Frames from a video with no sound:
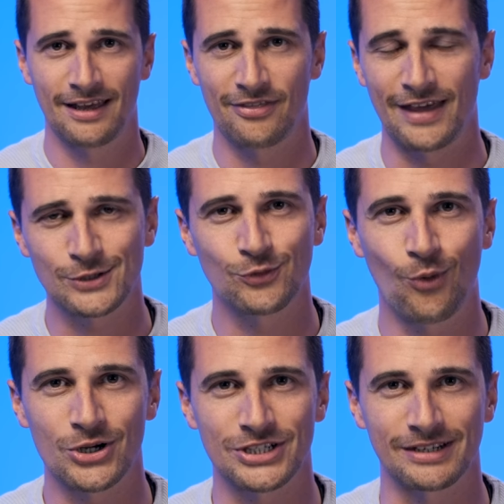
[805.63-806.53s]
Thanks for
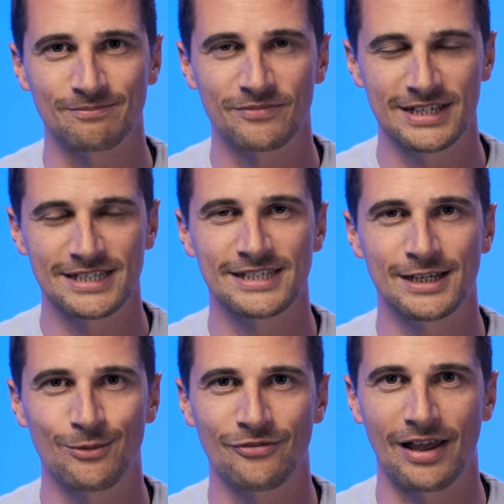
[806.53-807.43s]
watching. This is
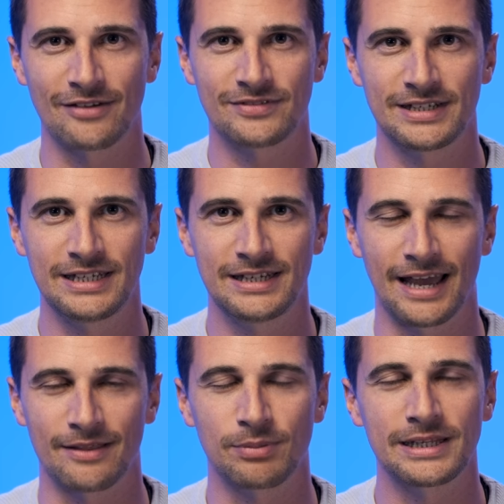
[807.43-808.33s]
Cinema5D,
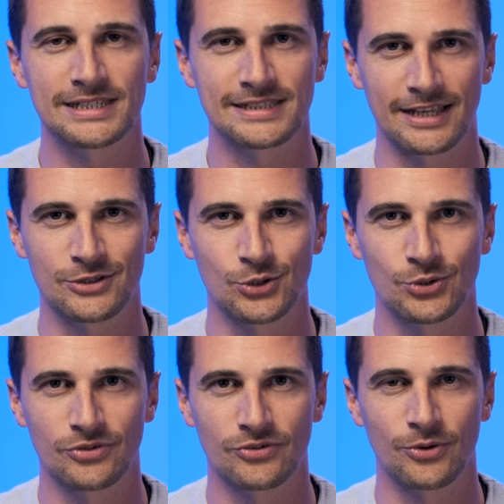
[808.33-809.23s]
and please stay
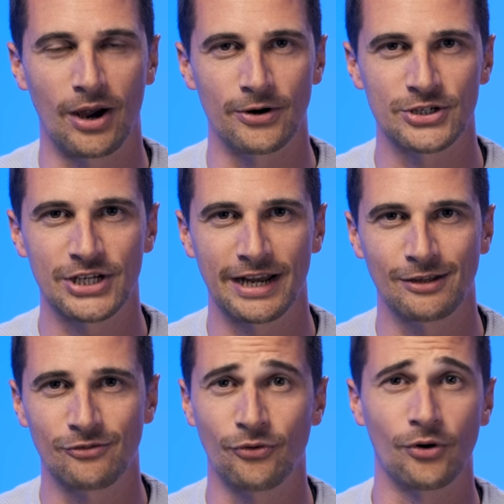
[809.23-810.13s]
tuned to our
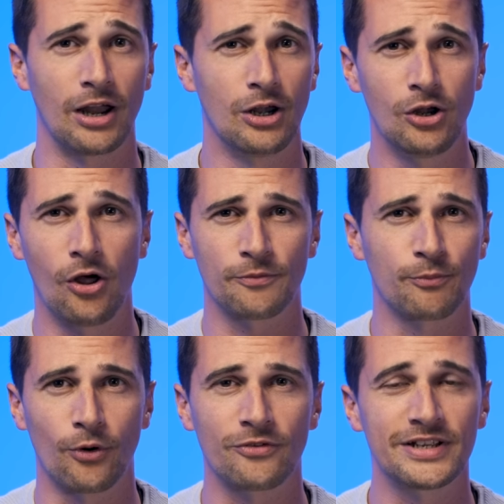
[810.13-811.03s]
channel for a lot
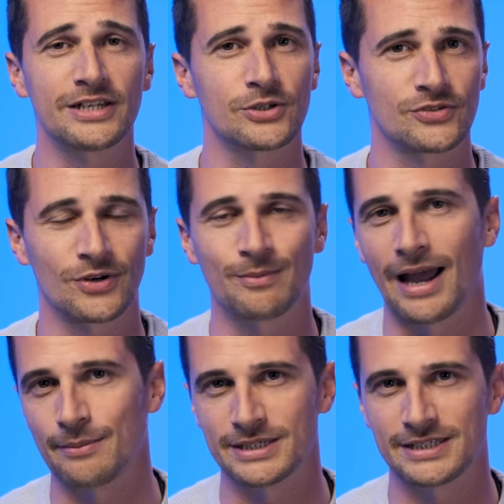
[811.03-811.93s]
more videos from
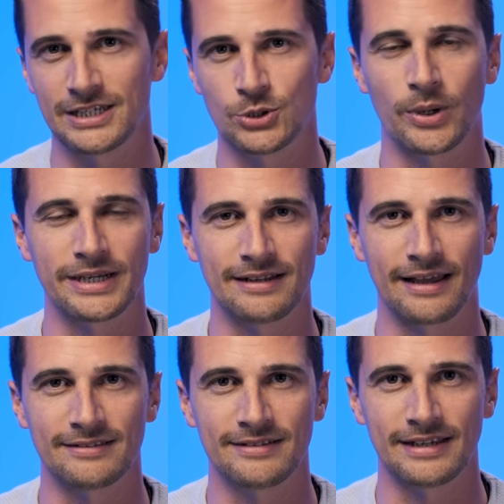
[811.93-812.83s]
IBC
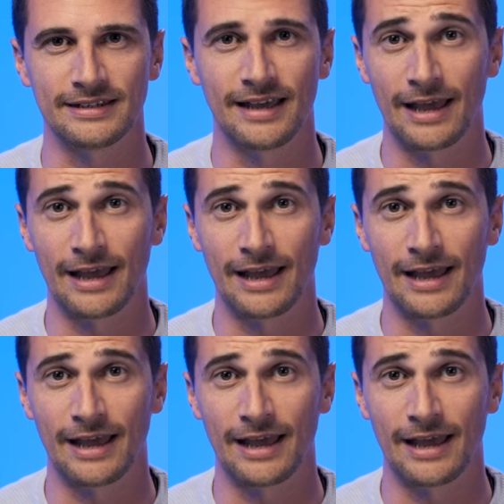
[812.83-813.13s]
2019.